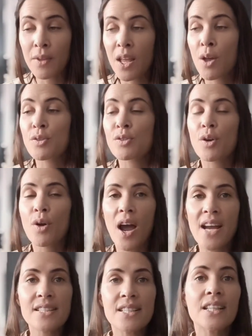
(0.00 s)
So
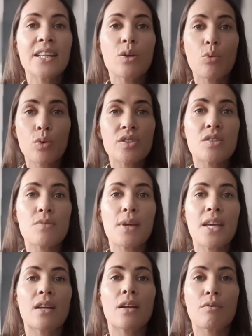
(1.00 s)
ideally you want to
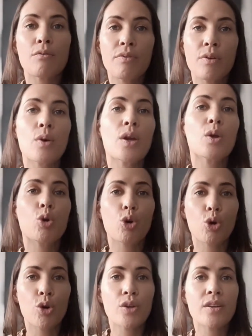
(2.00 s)
be in a very
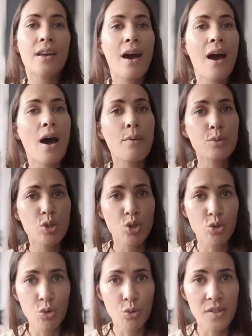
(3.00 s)
good, calm,
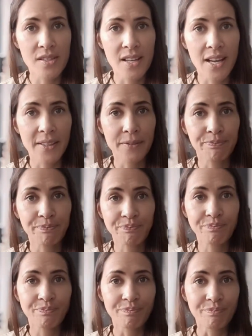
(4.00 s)
neutral state.
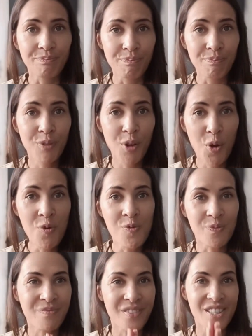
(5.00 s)
Cool,
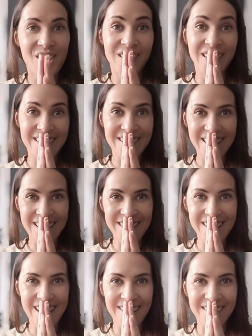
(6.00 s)
so let's get
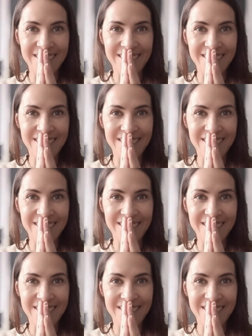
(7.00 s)
started.